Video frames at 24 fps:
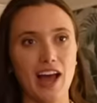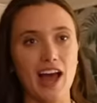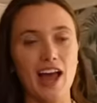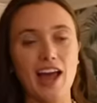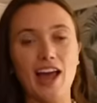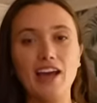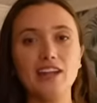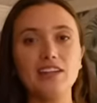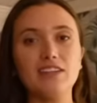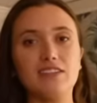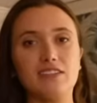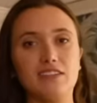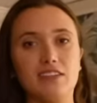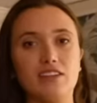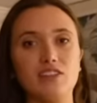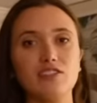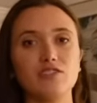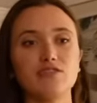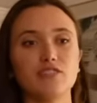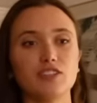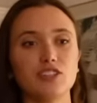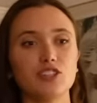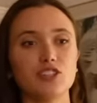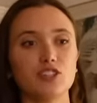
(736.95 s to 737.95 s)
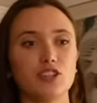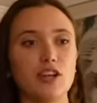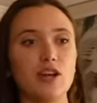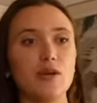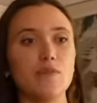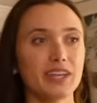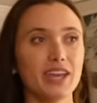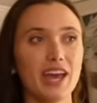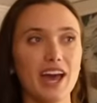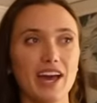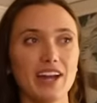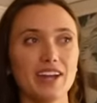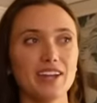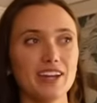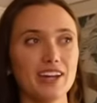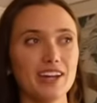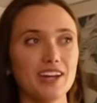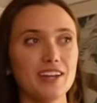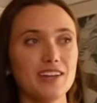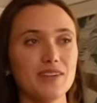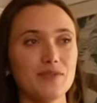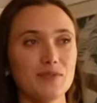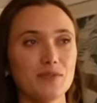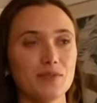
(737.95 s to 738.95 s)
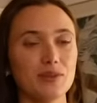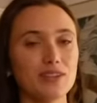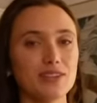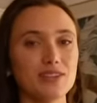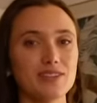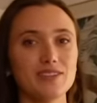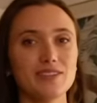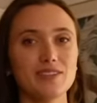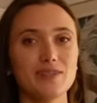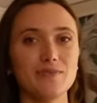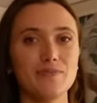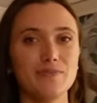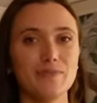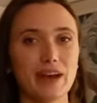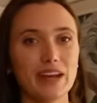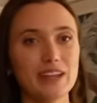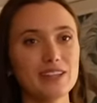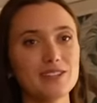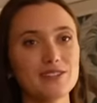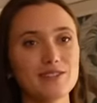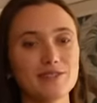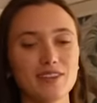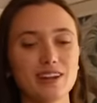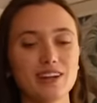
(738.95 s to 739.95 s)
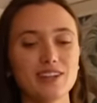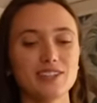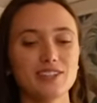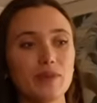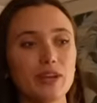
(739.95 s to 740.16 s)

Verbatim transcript: I had such a fun trip. Kenna was the best friend.